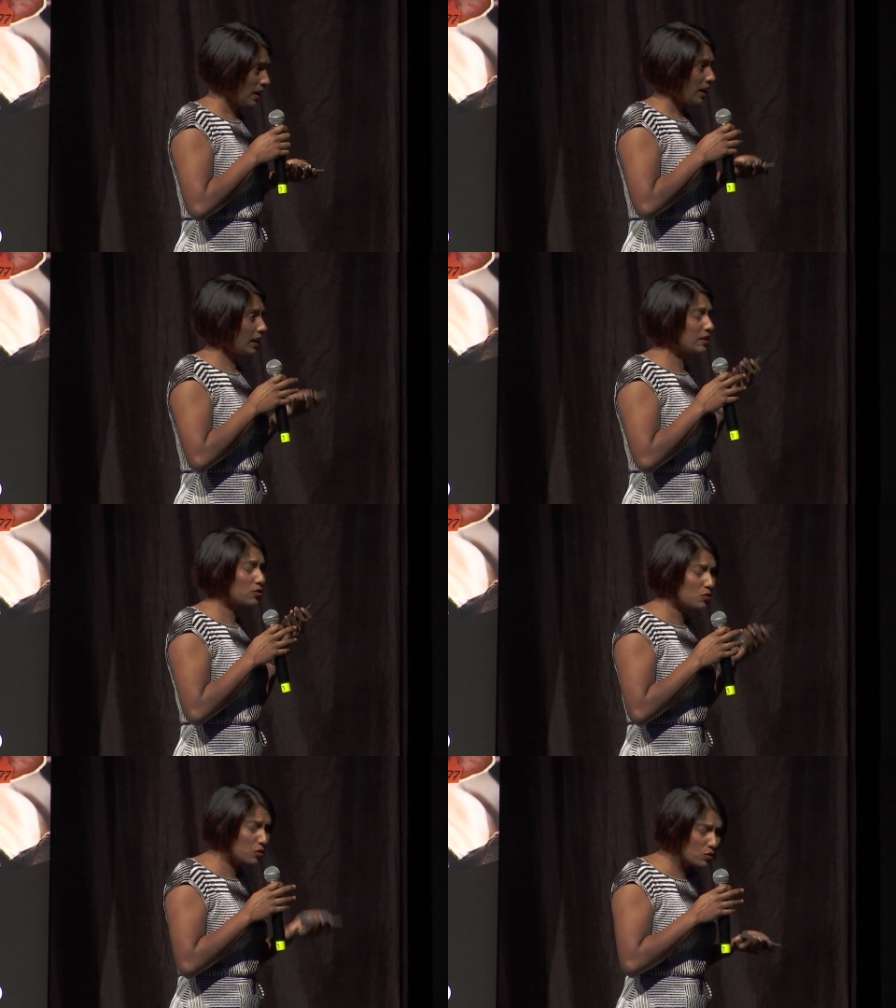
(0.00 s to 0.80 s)
It is
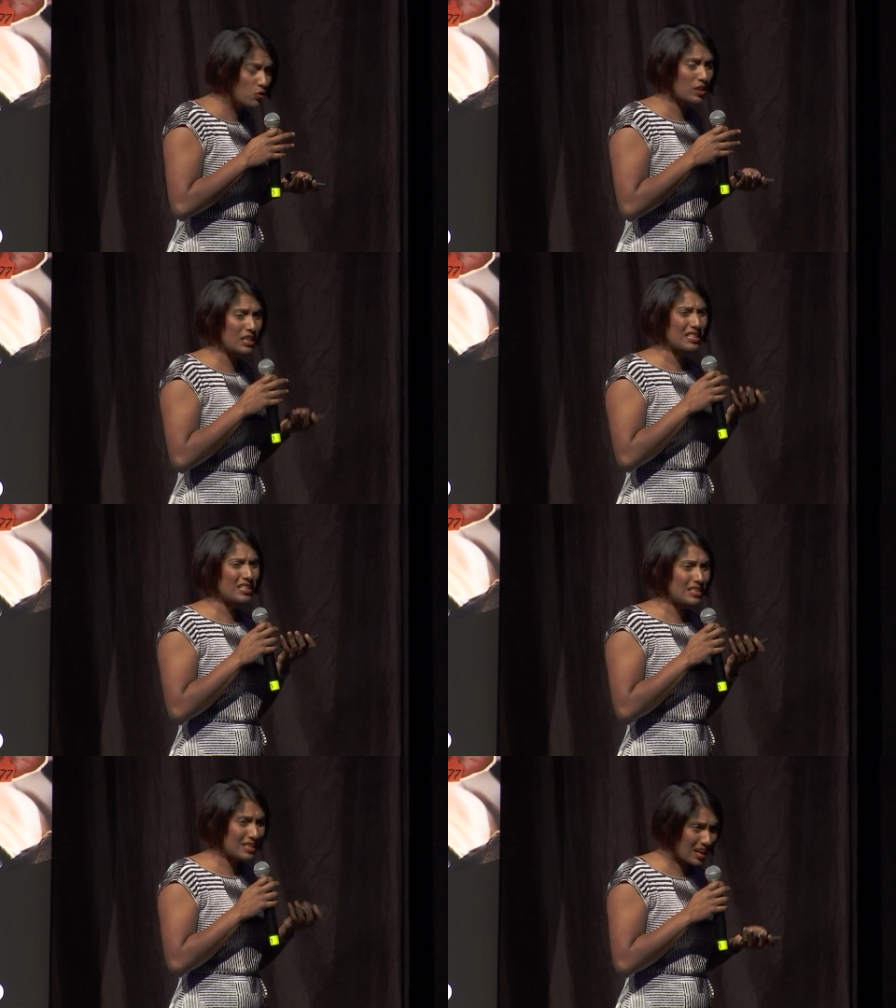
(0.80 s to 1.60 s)

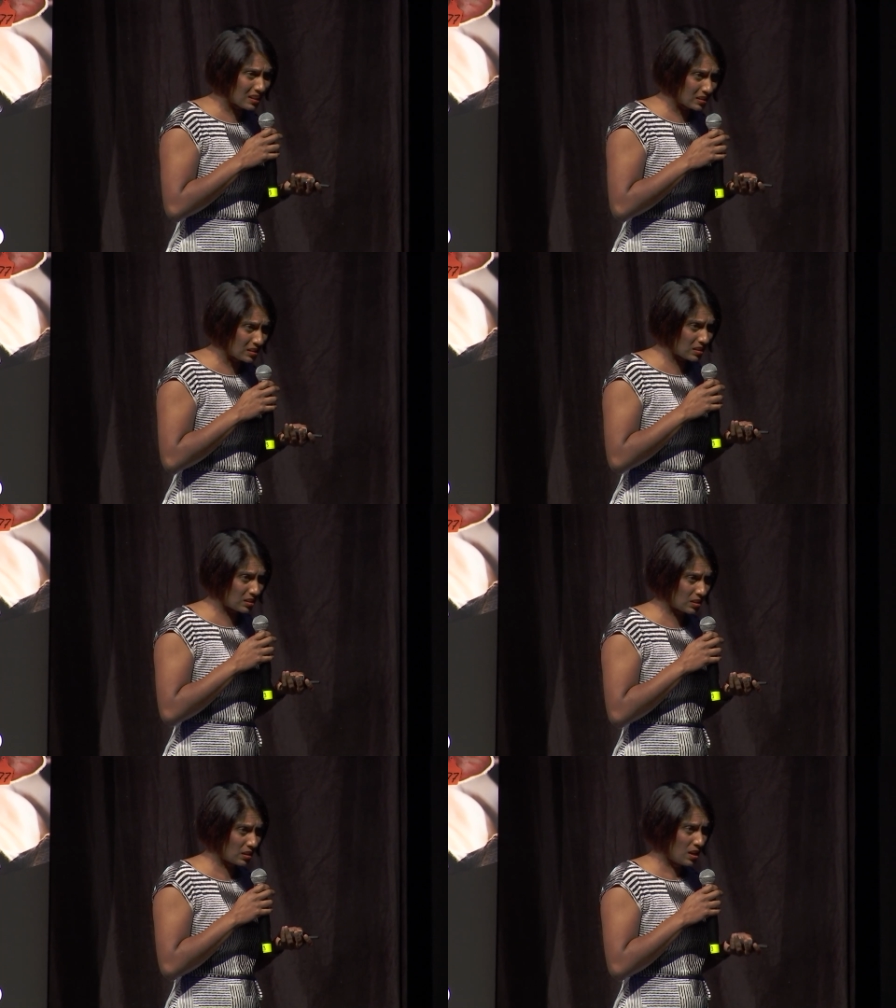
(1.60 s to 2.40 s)
nutrient
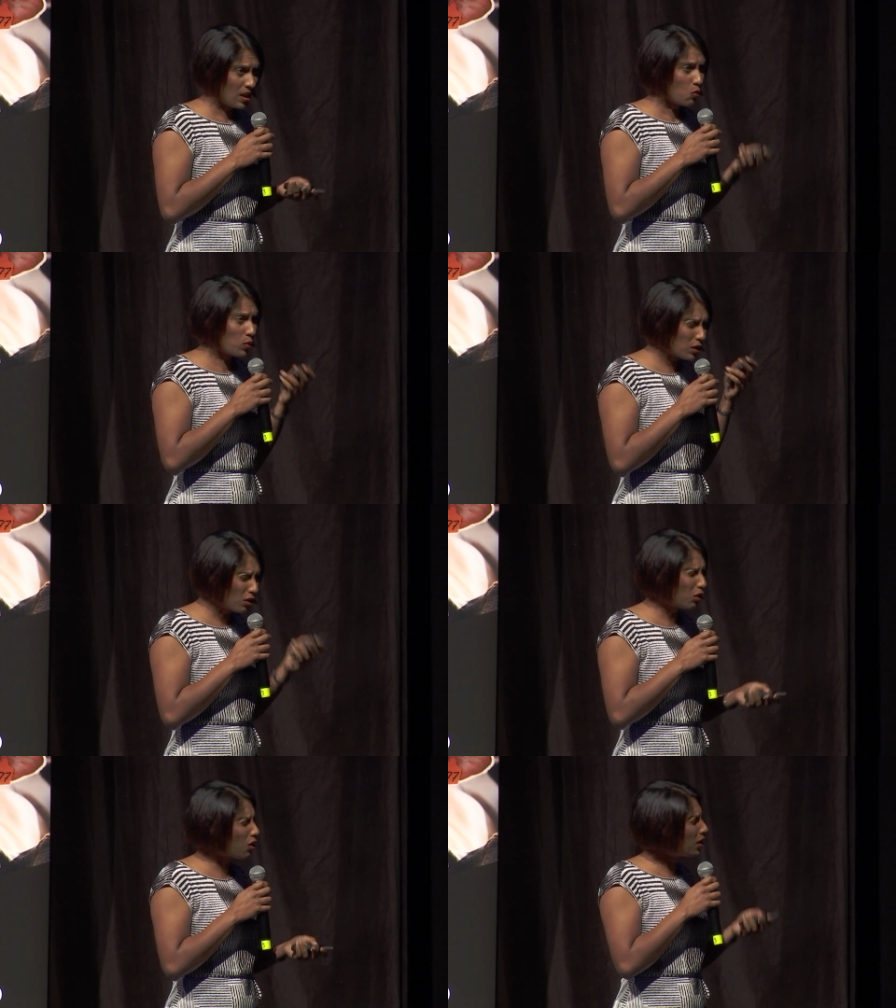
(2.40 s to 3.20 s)
dense with a
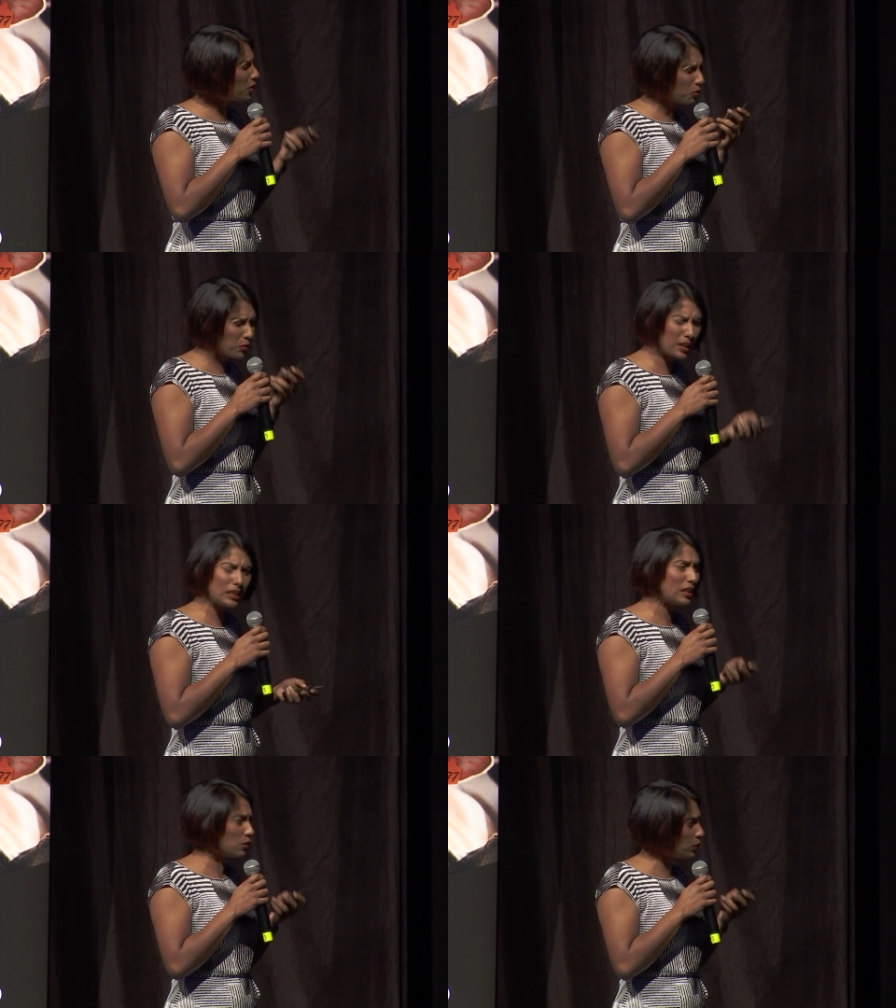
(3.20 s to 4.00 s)
lot of
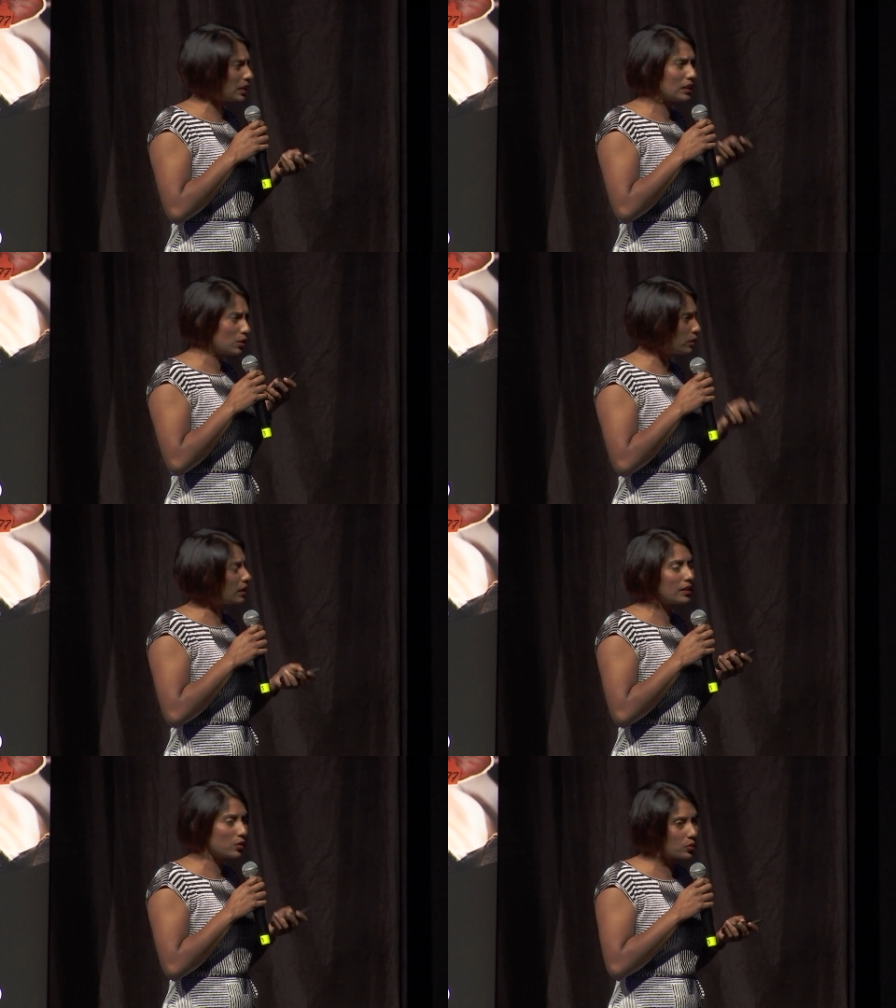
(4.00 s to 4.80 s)
really, really,
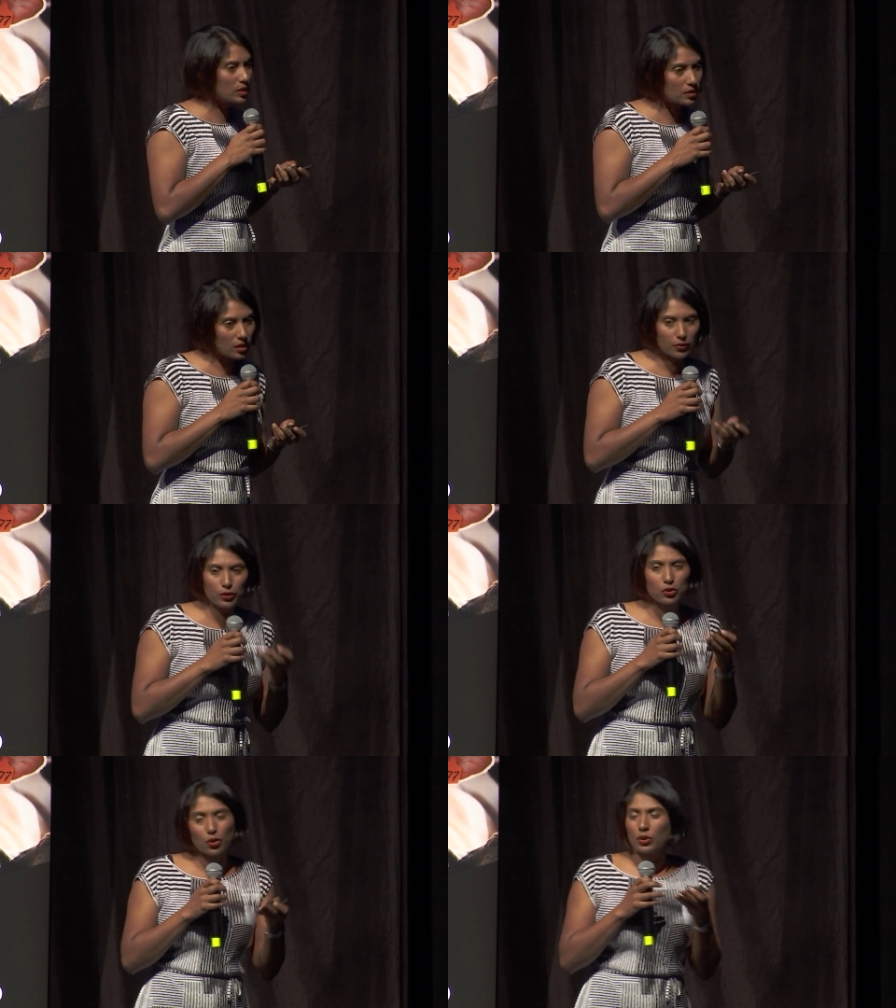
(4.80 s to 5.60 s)
really good stuff.
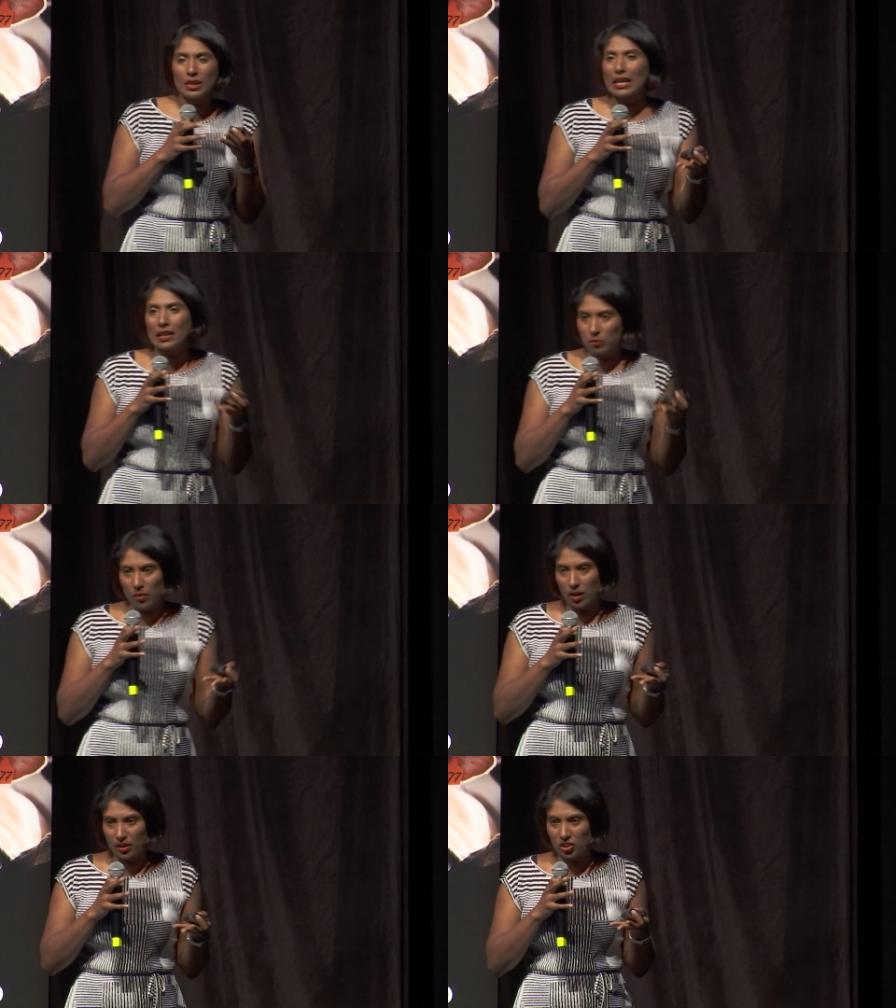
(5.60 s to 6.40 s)
You don't need
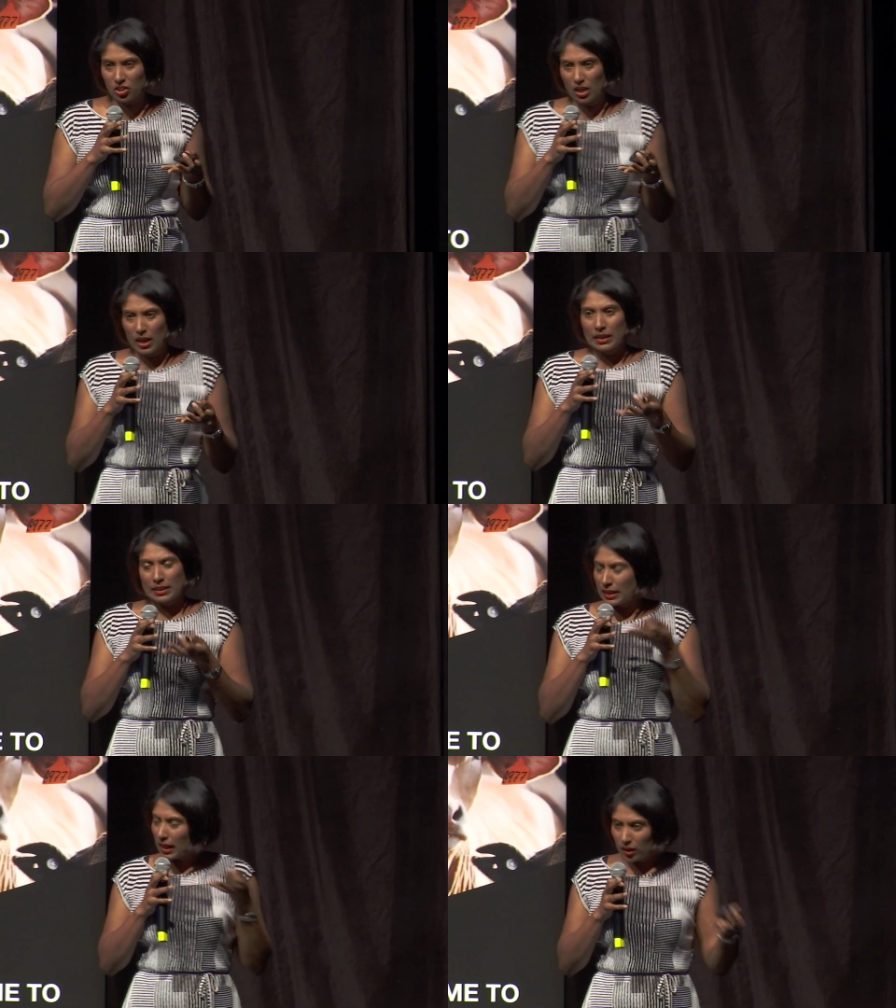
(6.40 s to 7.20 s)
much
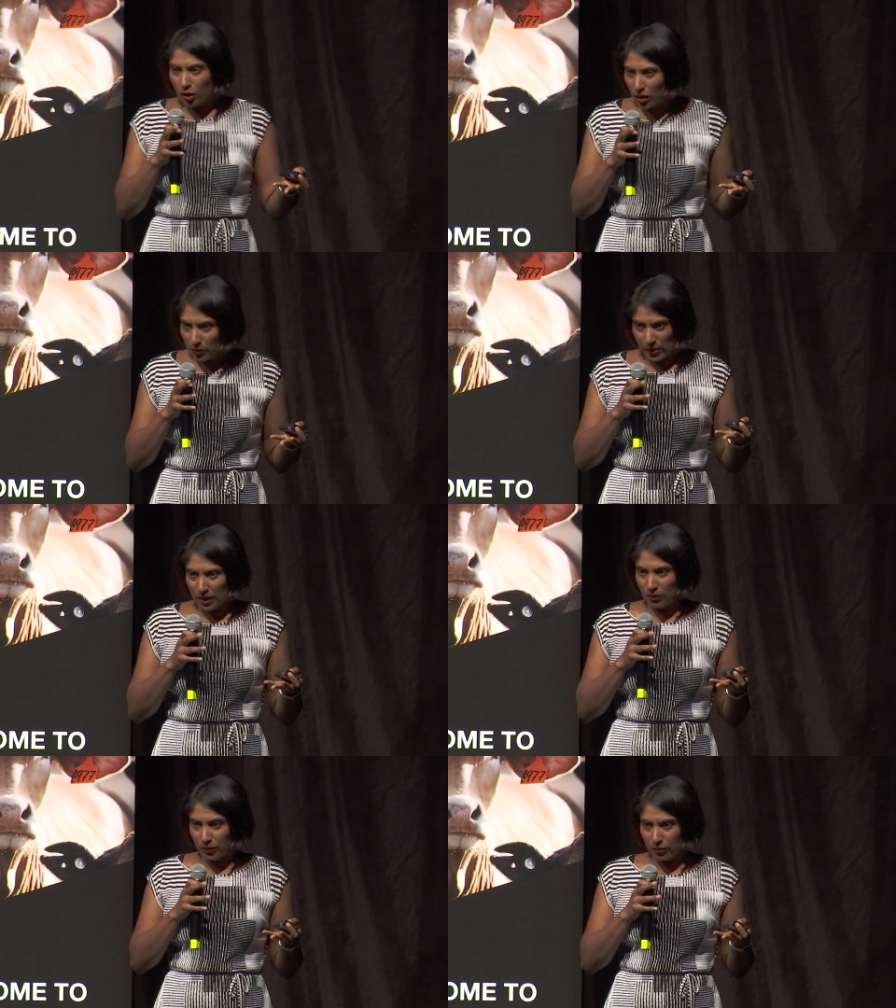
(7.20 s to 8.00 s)
to get a lot of
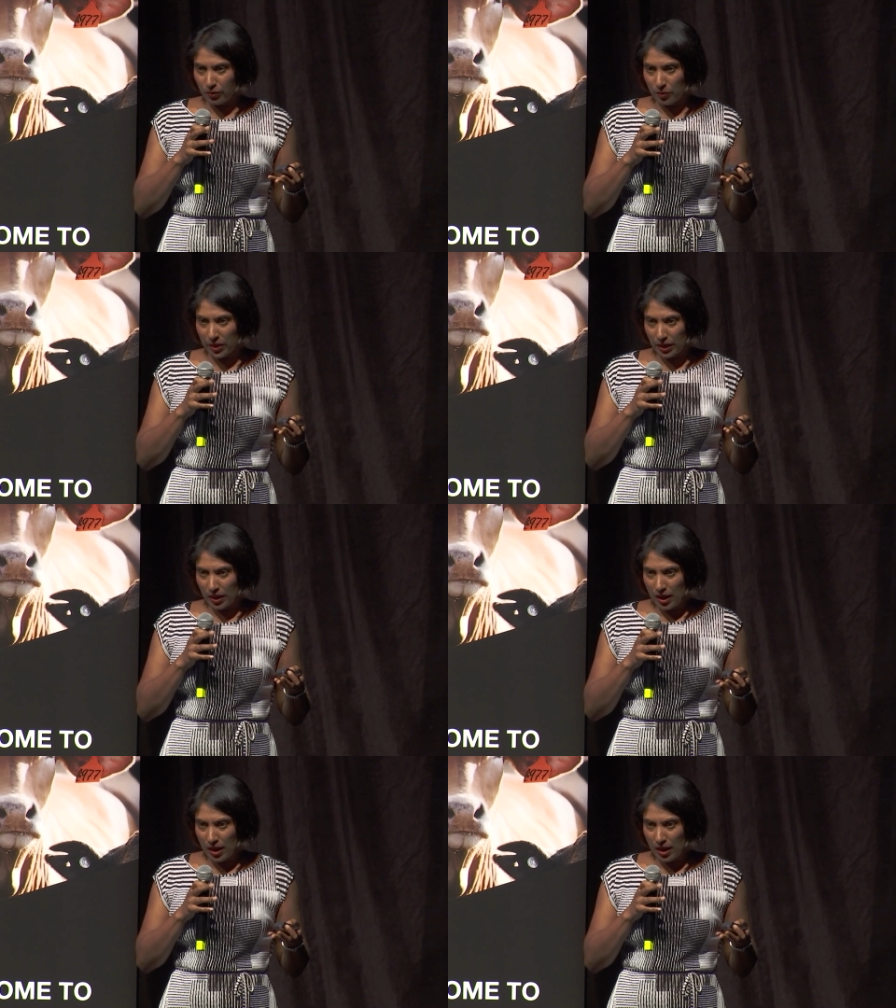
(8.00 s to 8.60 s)
benefit from it.